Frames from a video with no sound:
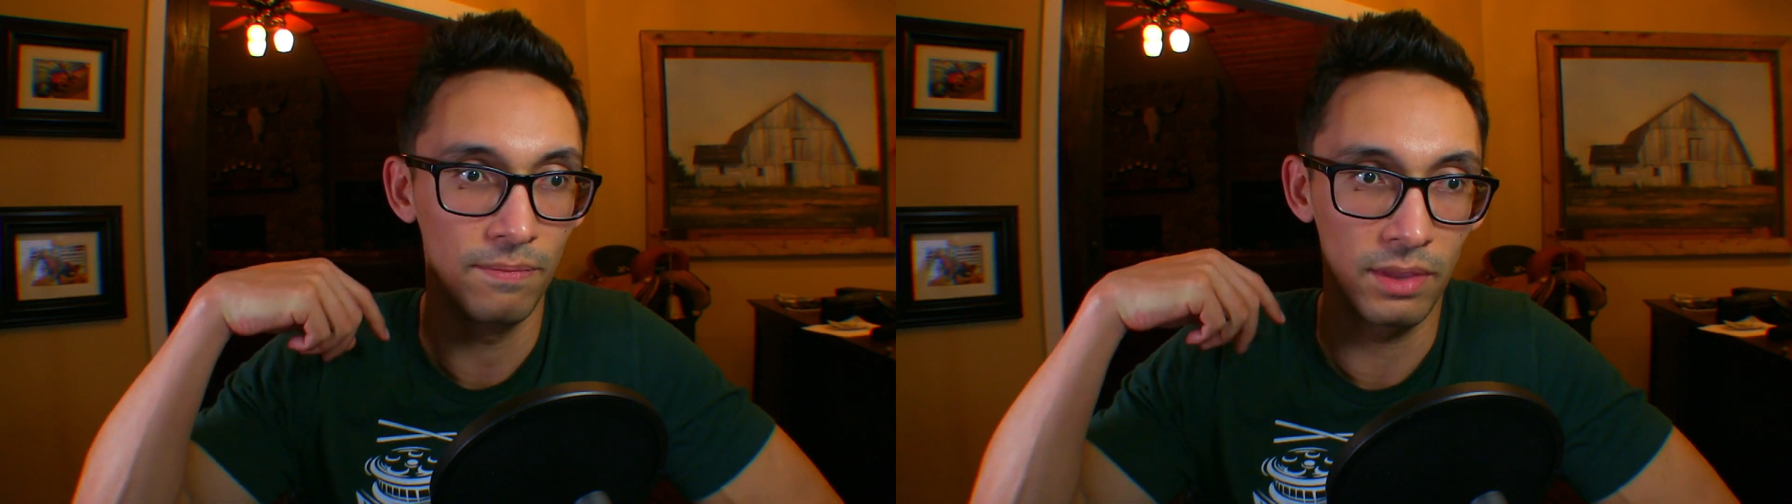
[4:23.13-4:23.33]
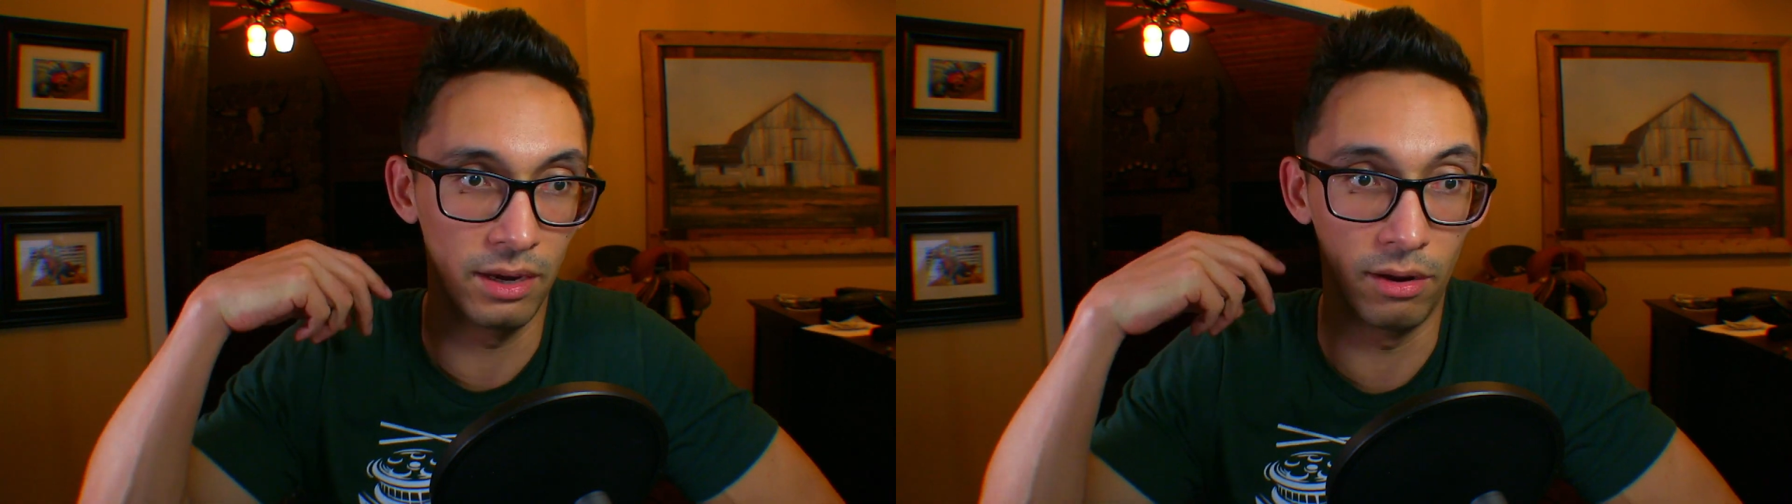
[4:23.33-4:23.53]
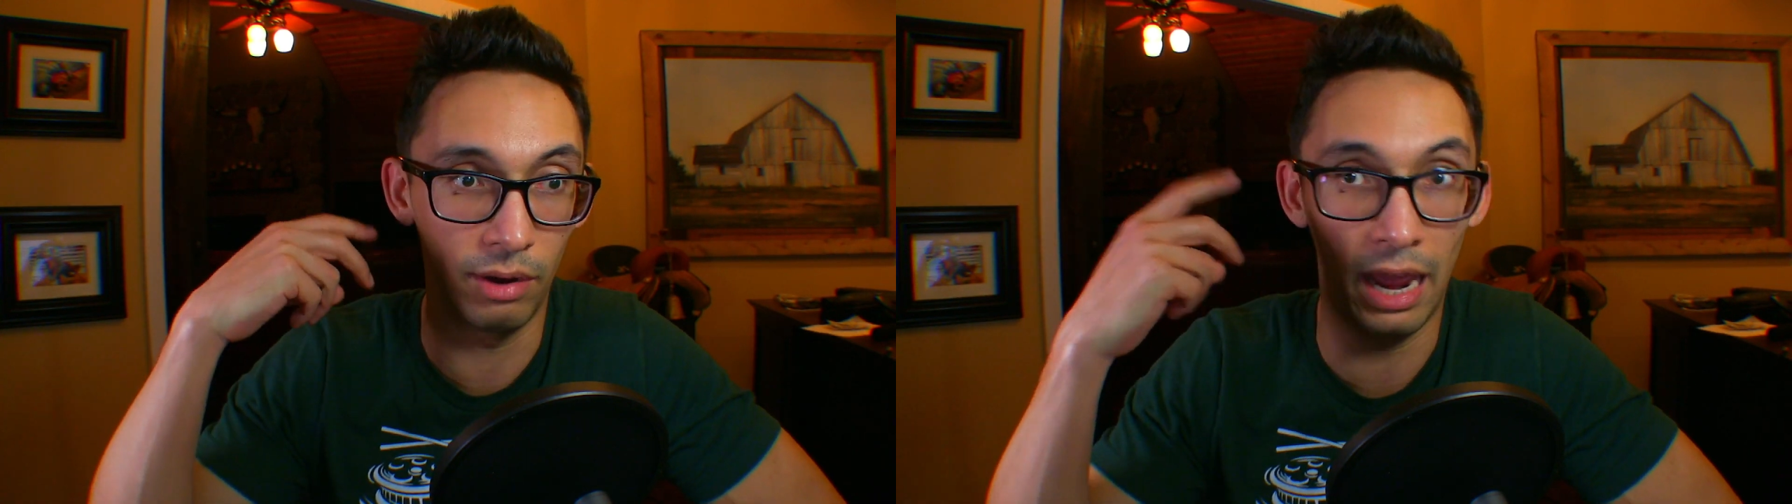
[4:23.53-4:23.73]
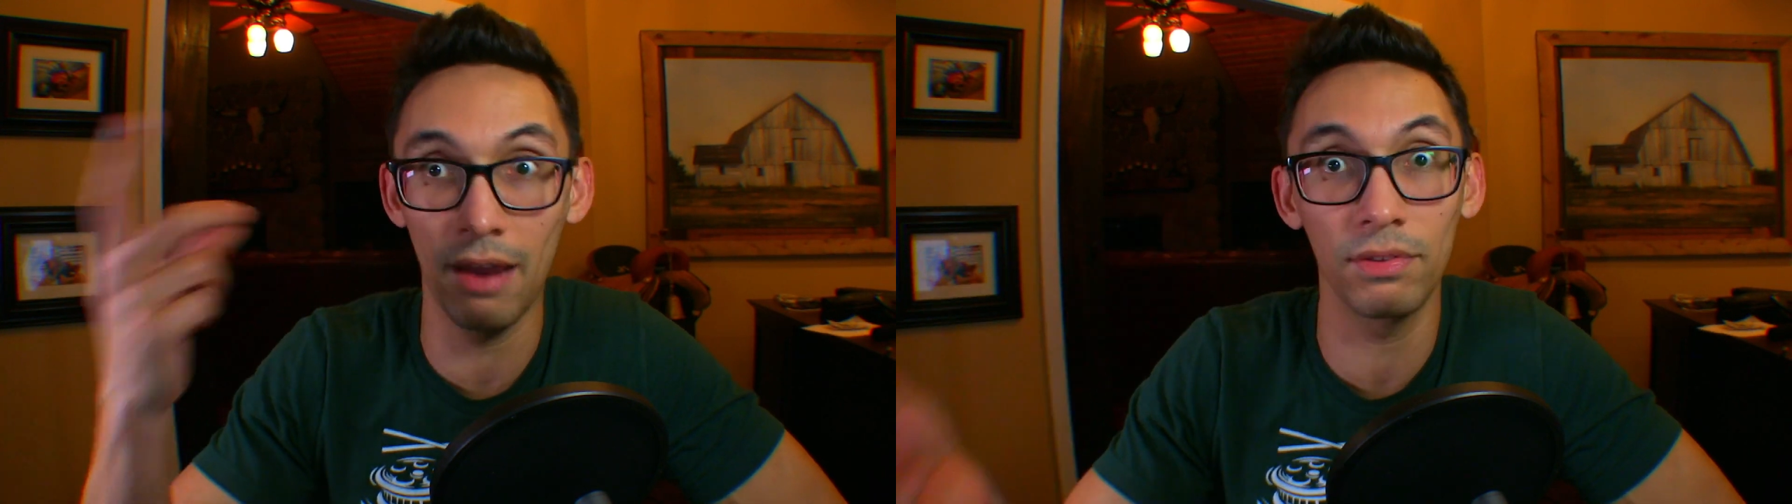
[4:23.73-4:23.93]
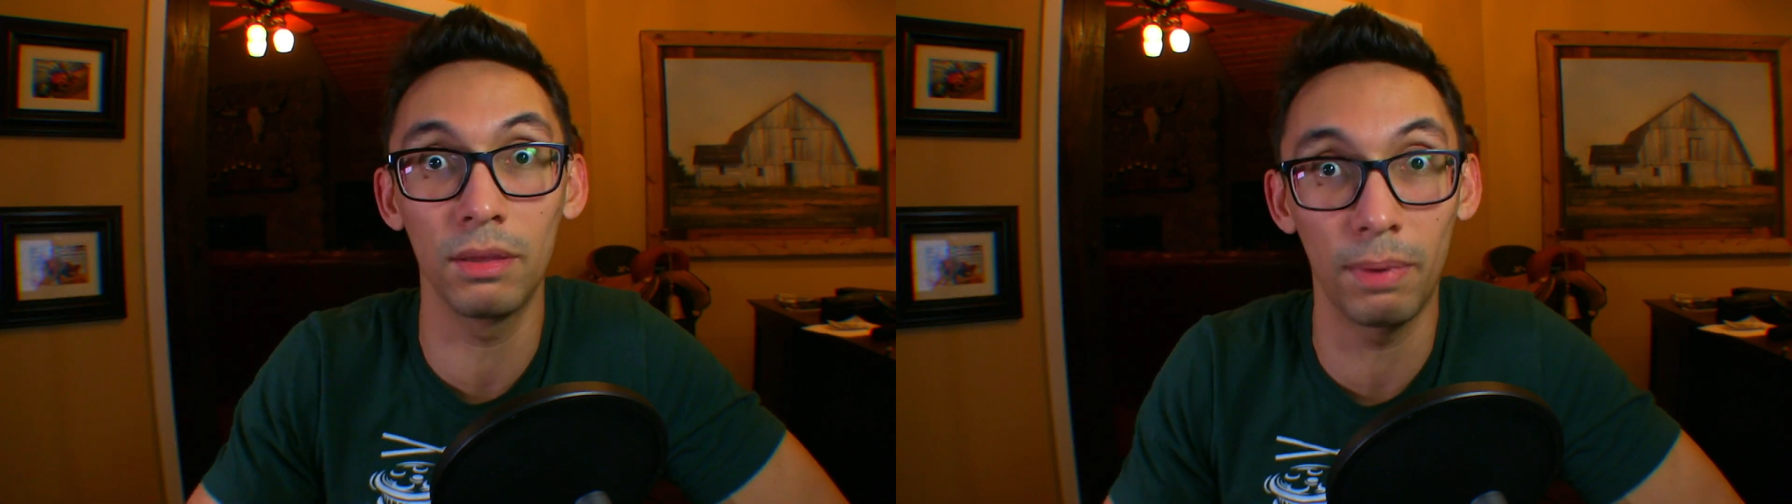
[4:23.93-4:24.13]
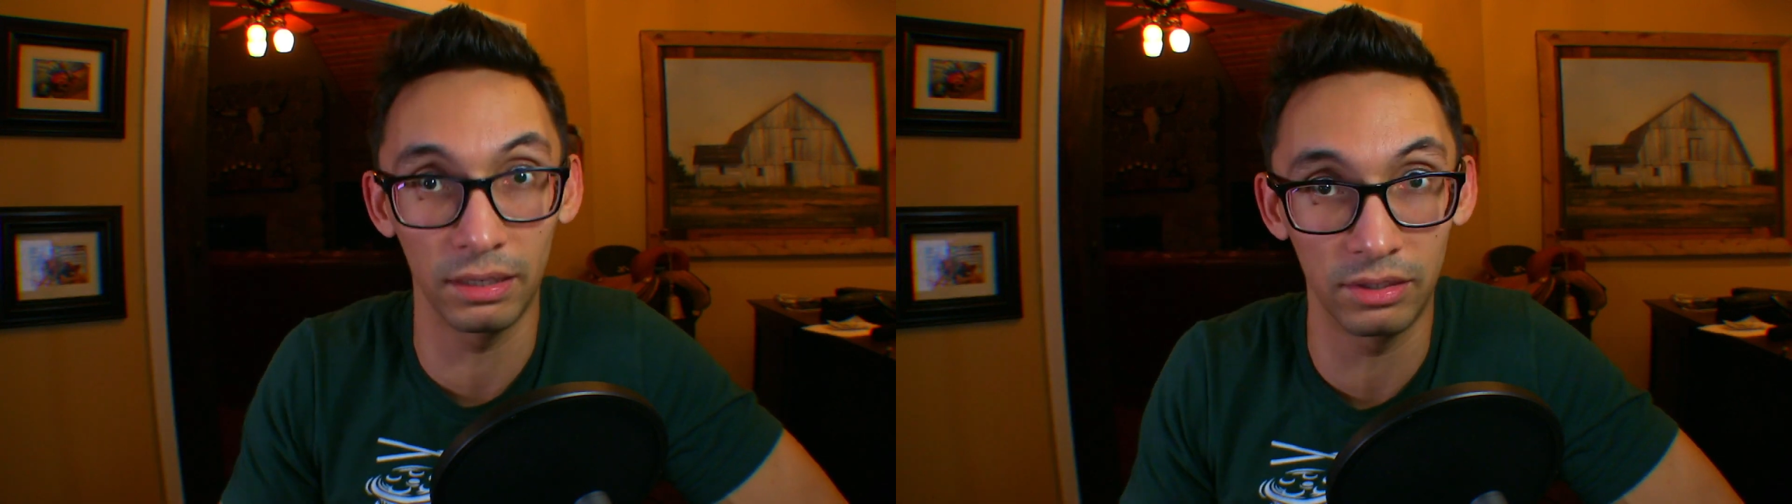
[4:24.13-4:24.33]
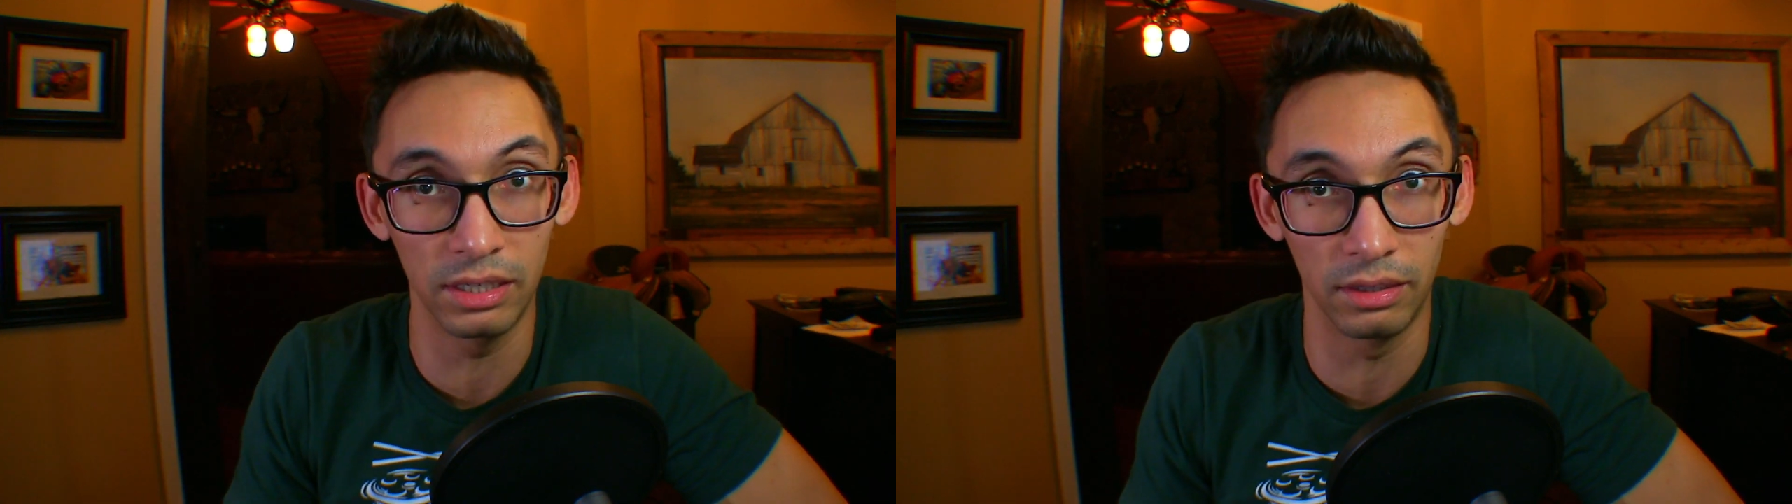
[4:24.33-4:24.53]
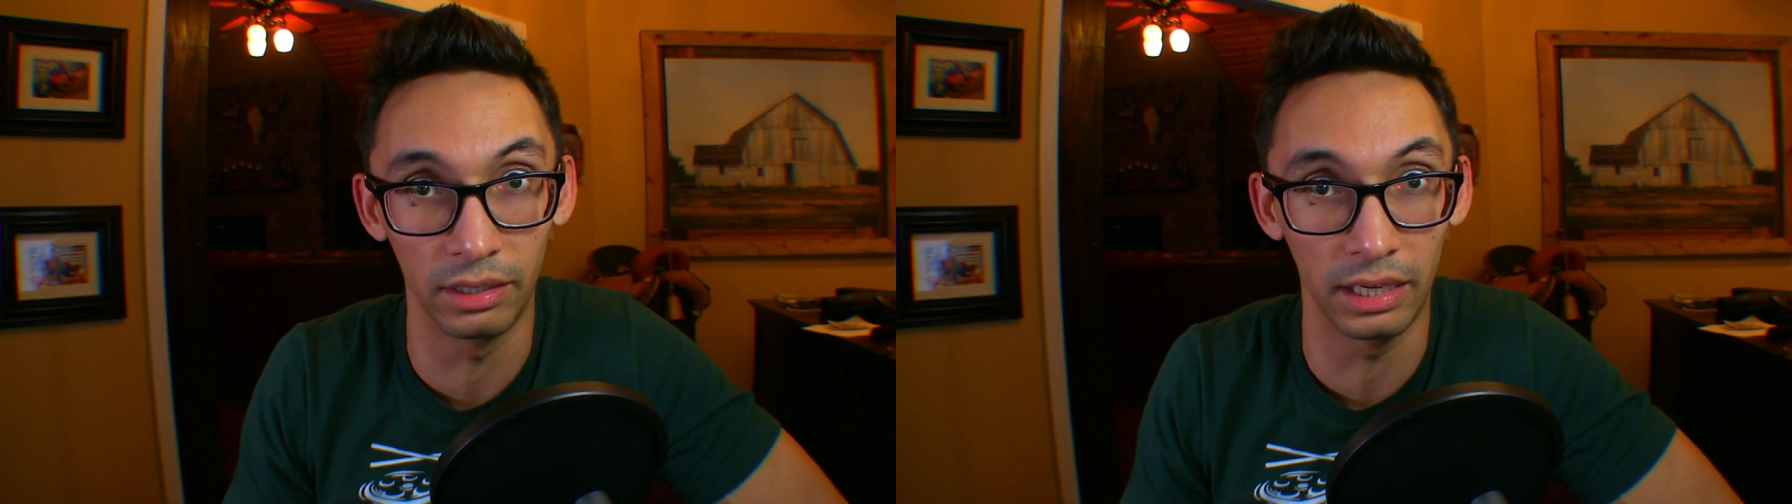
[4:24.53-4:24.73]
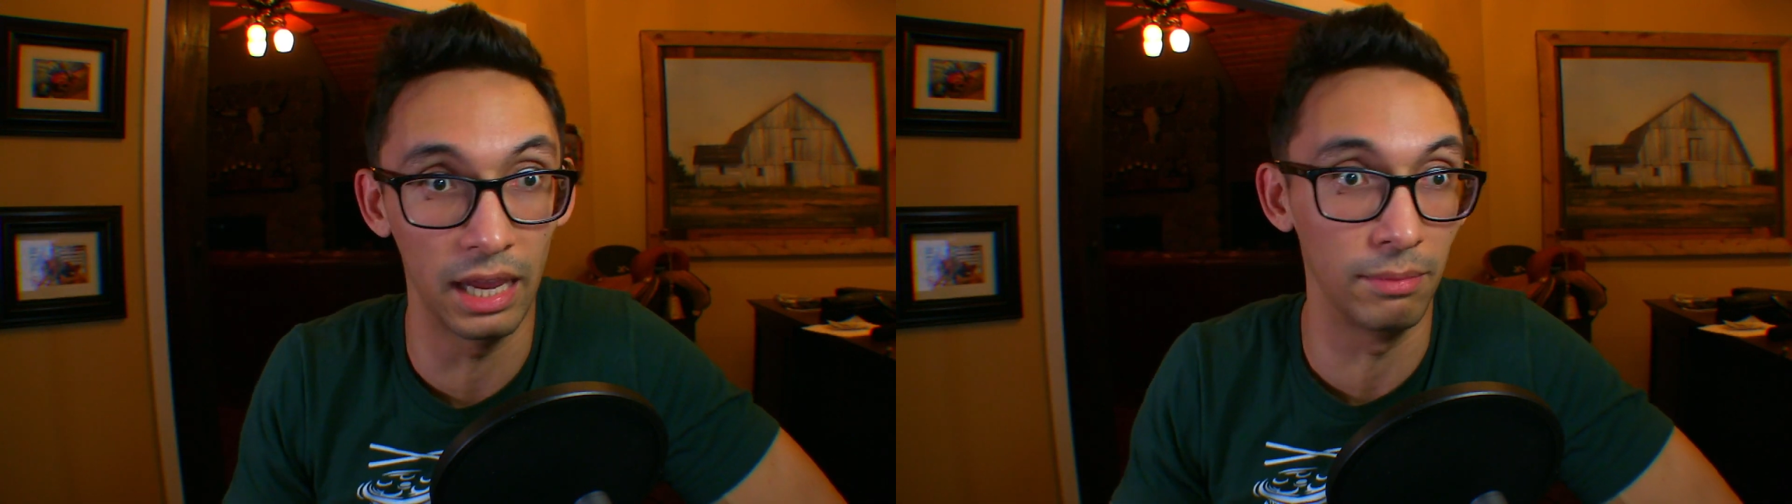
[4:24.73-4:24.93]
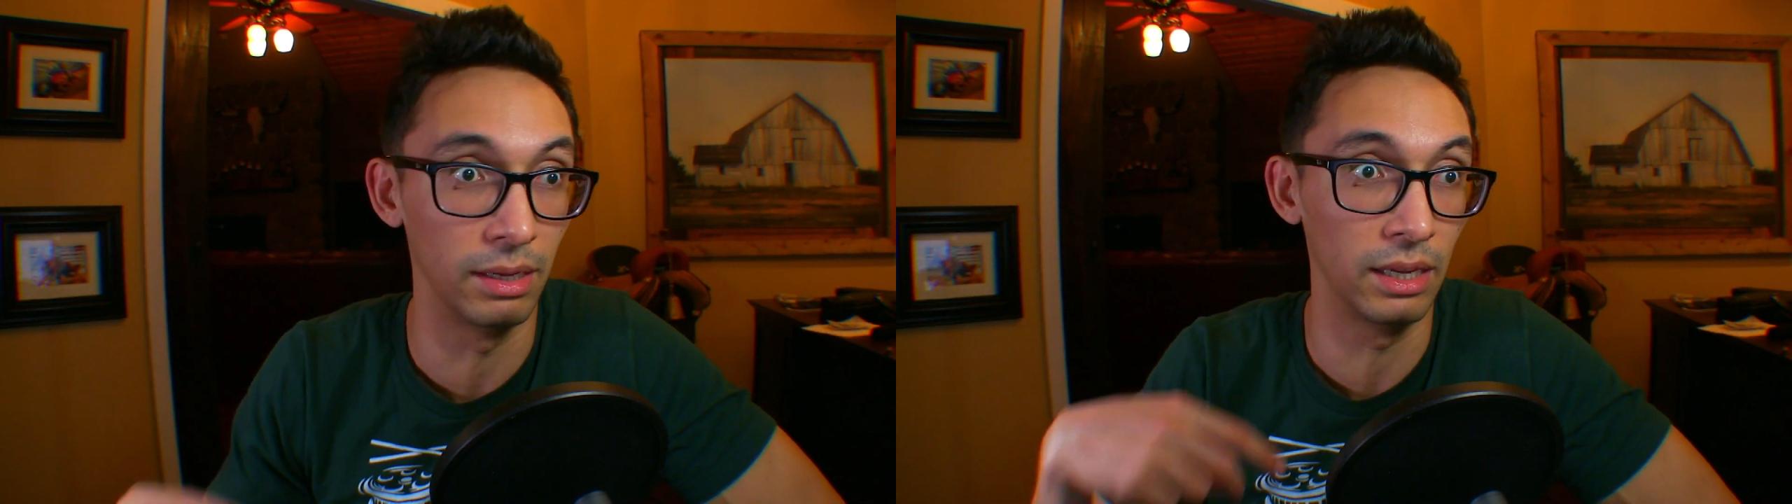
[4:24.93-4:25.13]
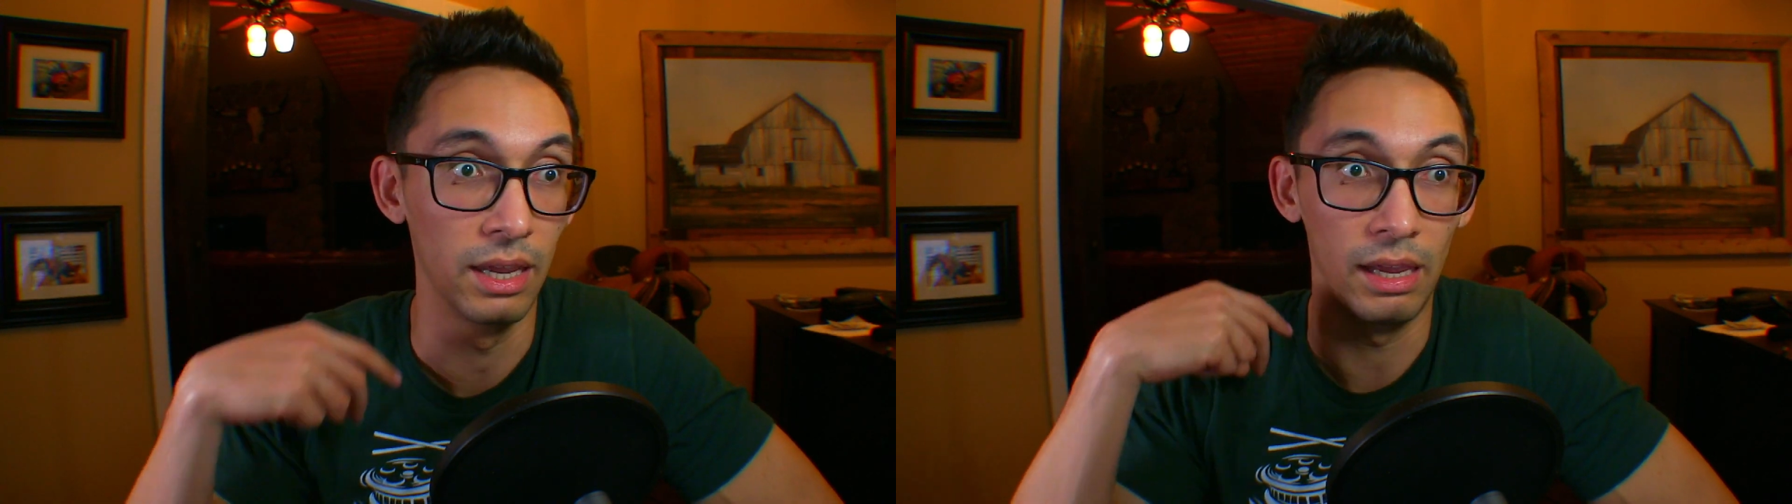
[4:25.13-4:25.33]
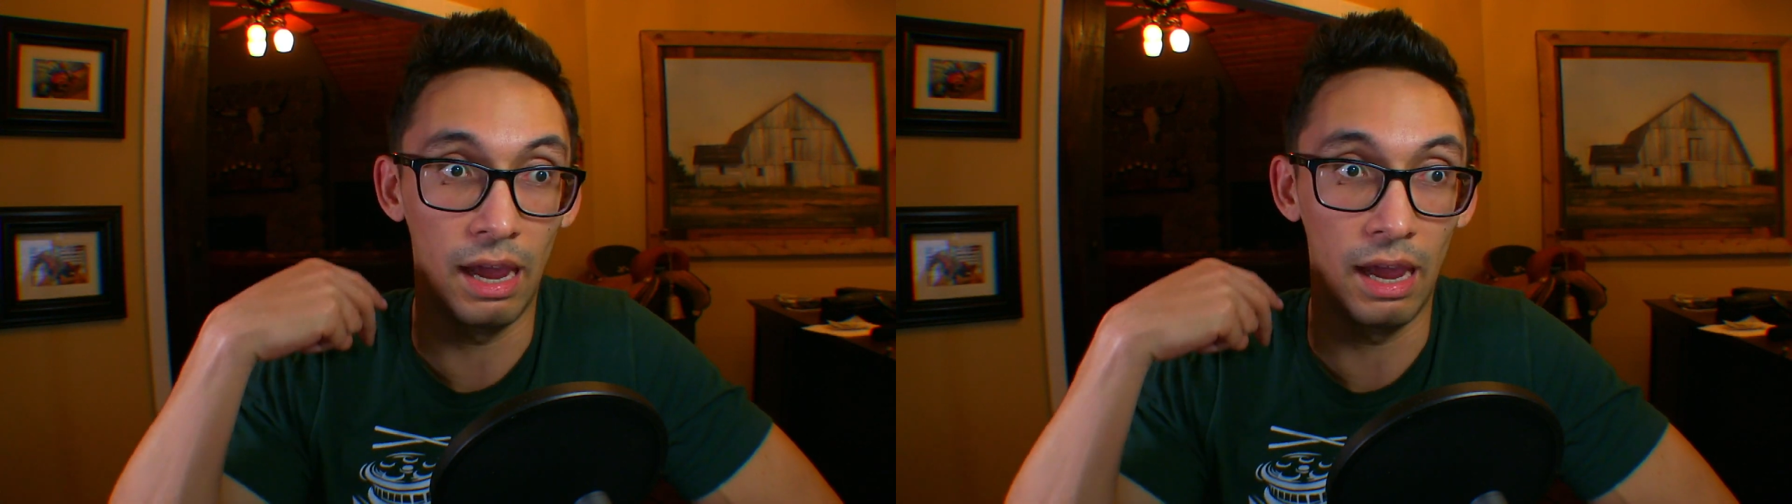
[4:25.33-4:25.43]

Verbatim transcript: you know, having the best deal in gaming,